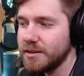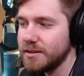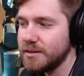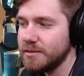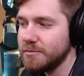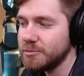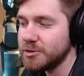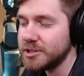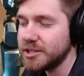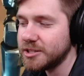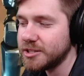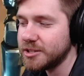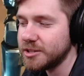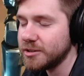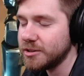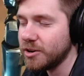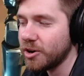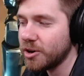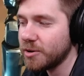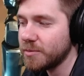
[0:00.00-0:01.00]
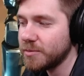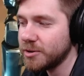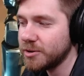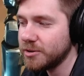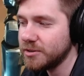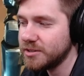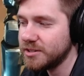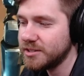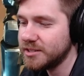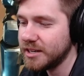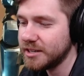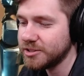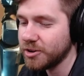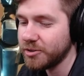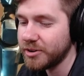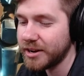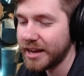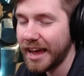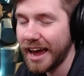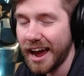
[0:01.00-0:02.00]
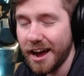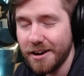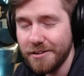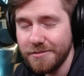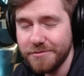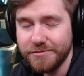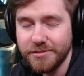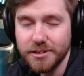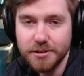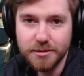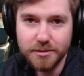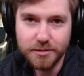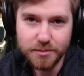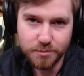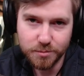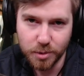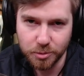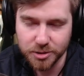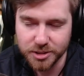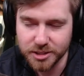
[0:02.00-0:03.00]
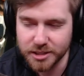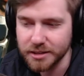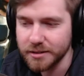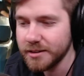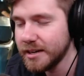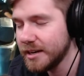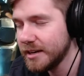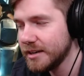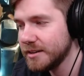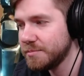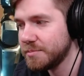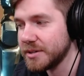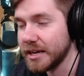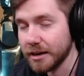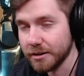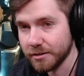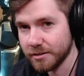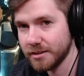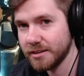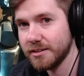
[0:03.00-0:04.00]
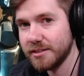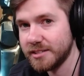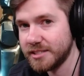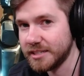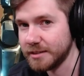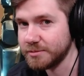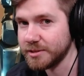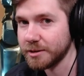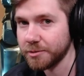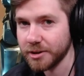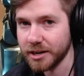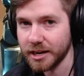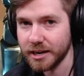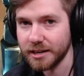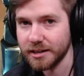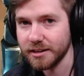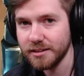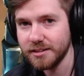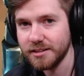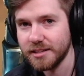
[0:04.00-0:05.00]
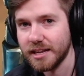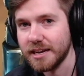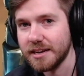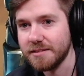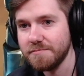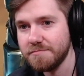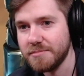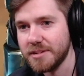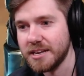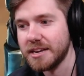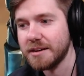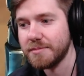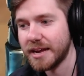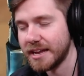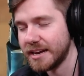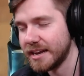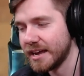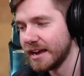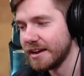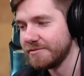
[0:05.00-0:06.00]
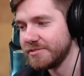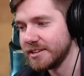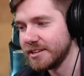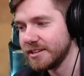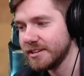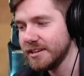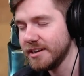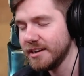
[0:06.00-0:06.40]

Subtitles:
resistant armor sets already have, but we'll see. But yeah, it seems like we're getting light, medium, and heavy.